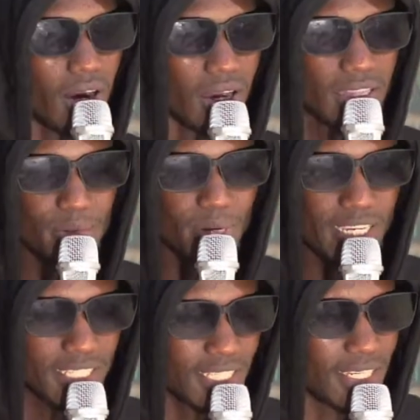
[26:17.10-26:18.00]
the
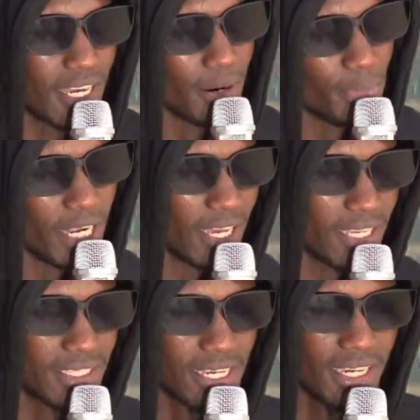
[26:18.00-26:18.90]
market in Kampala
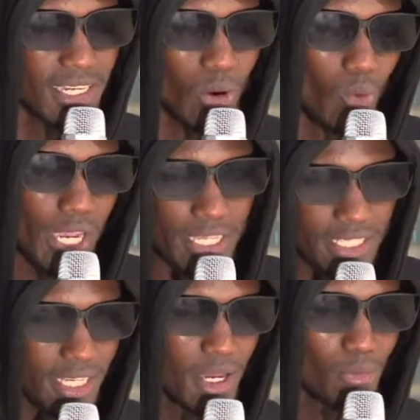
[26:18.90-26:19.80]
is kind of
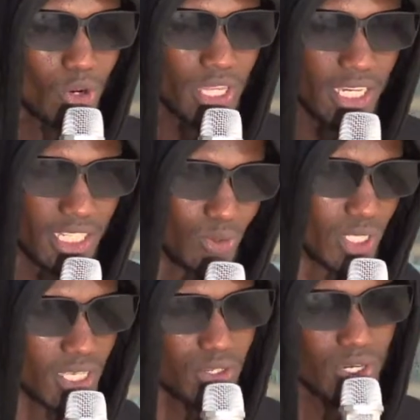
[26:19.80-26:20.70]
wide more than in
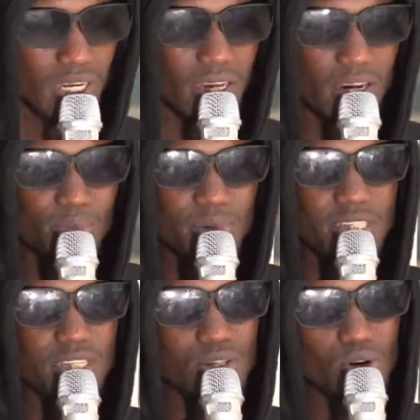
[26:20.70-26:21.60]
Western Uganda.
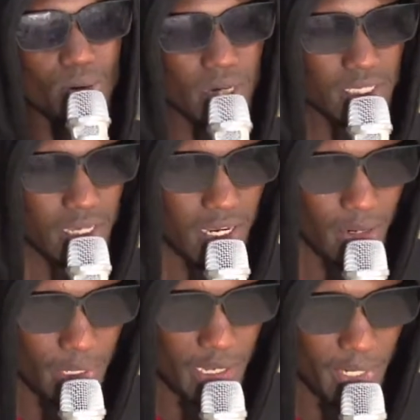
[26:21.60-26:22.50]
Mbijerezo kubasa
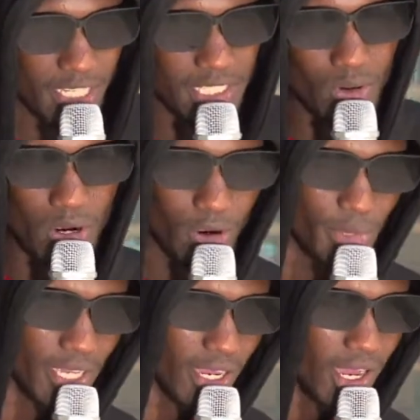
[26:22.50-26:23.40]
gamba na manager wa
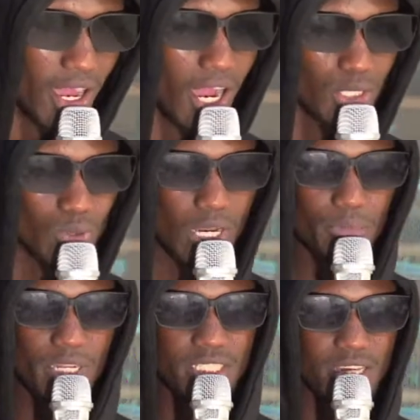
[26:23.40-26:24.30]
Omega
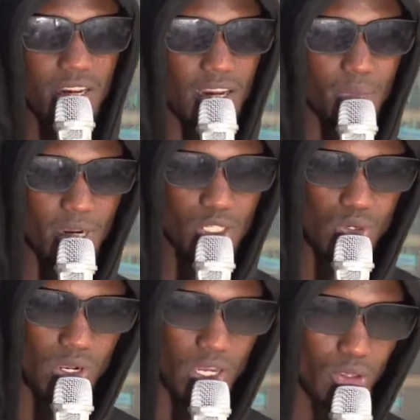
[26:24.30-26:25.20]
atugambire cyagamba
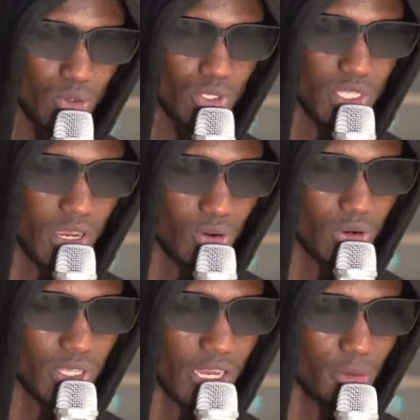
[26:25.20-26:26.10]
nshonga yo
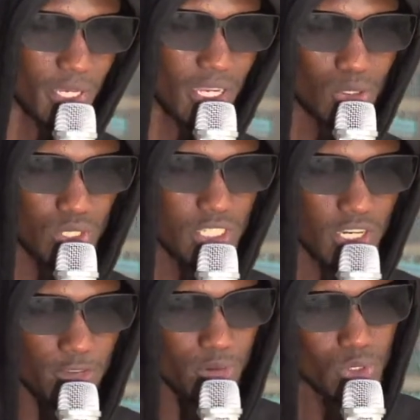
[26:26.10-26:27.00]
runyanko ya Omega
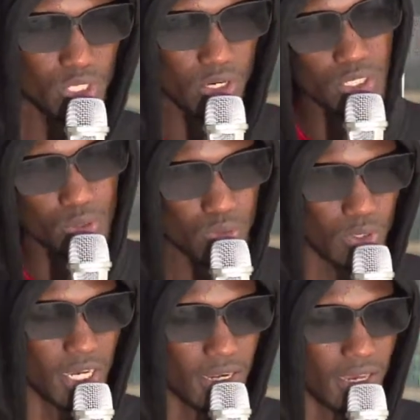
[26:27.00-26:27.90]
switching from runyanko to
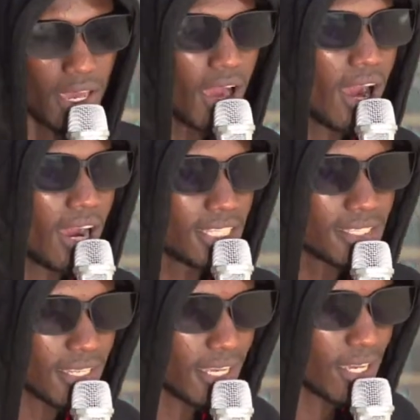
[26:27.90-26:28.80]
Uganda.
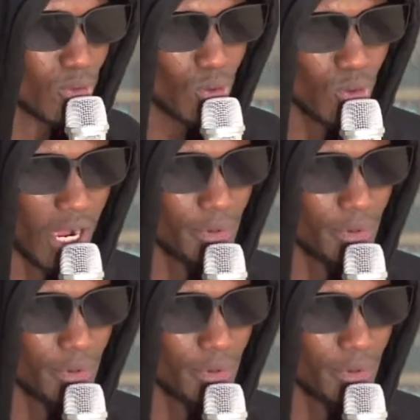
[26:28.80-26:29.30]
Anjizire ngo